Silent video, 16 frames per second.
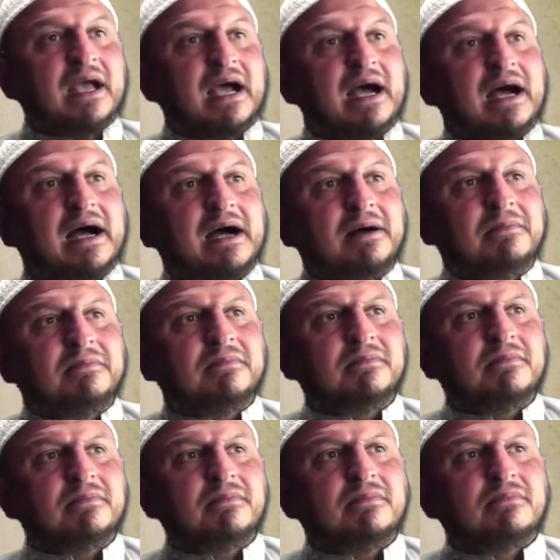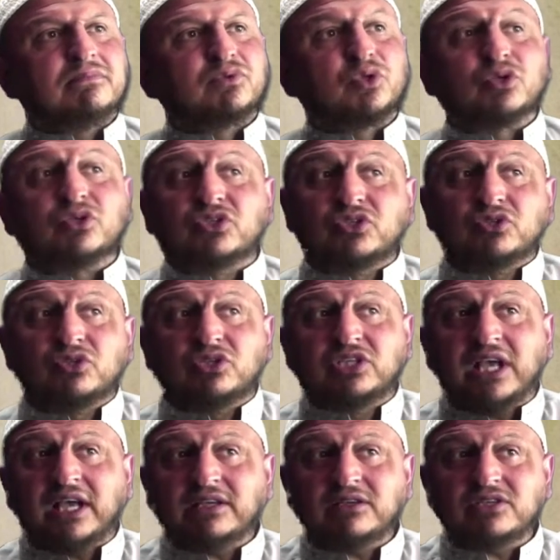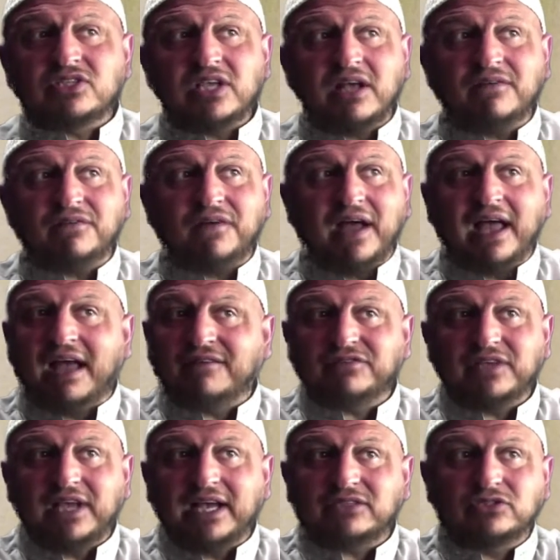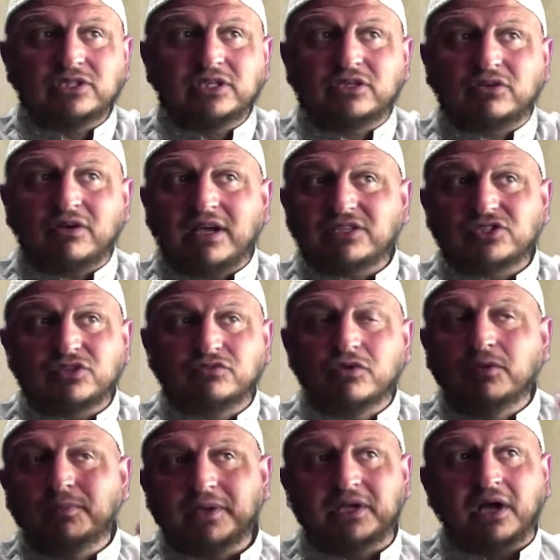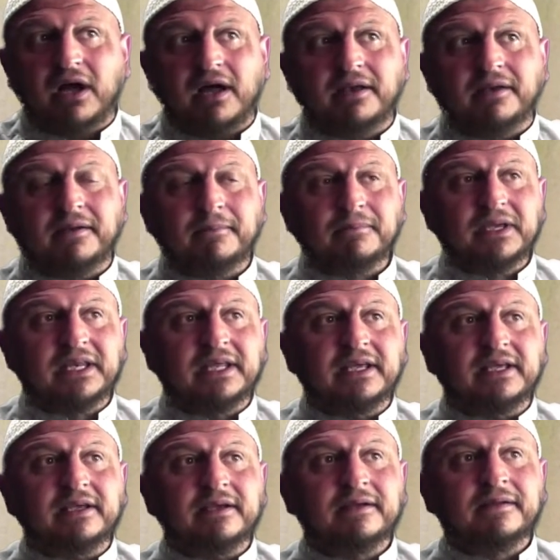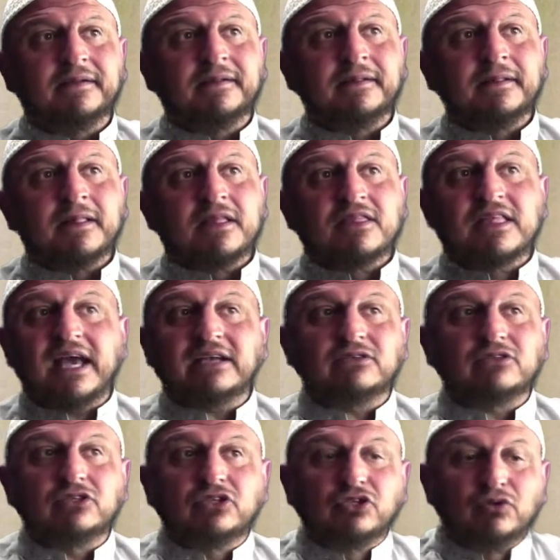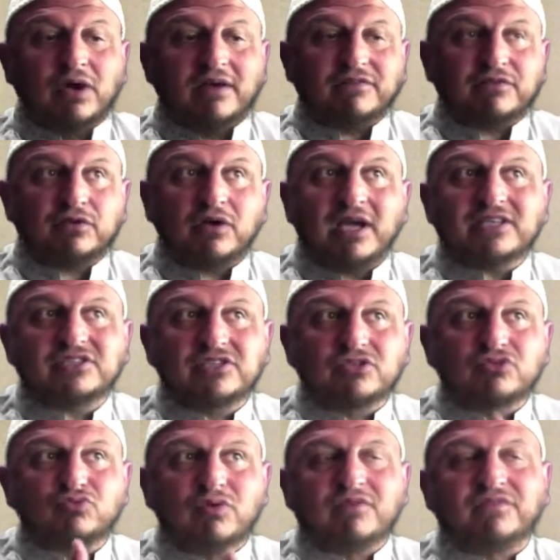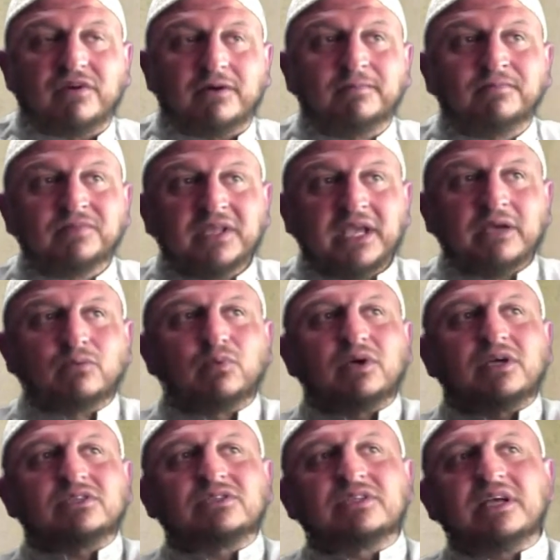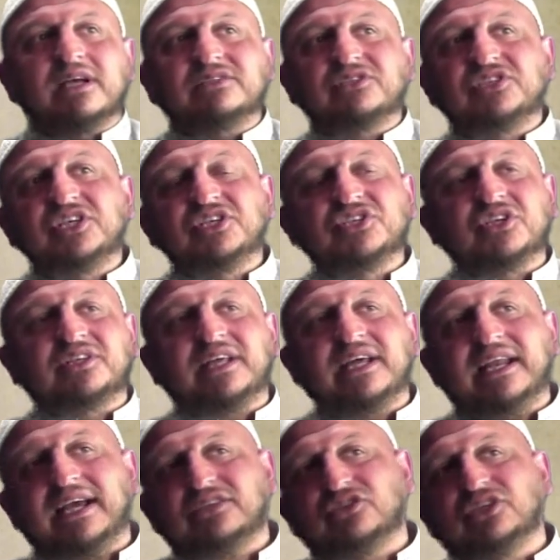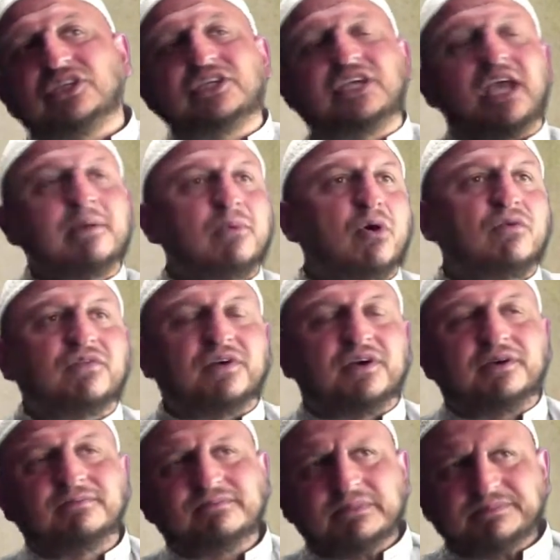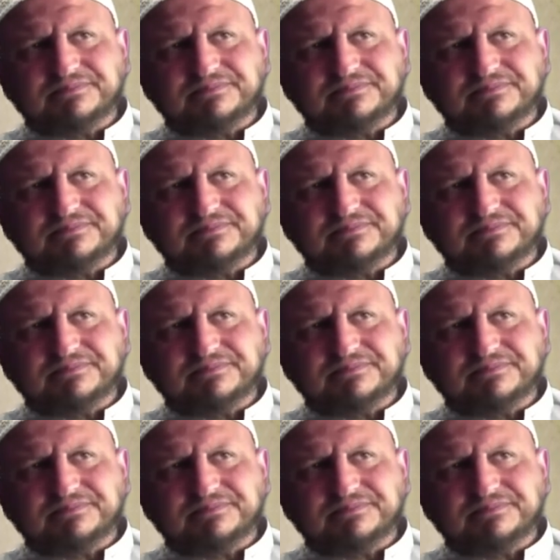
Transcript: To tell yourself, I have to actually cross the Rubicon, meaning that you have crossed this river. It was Caesar that actually came over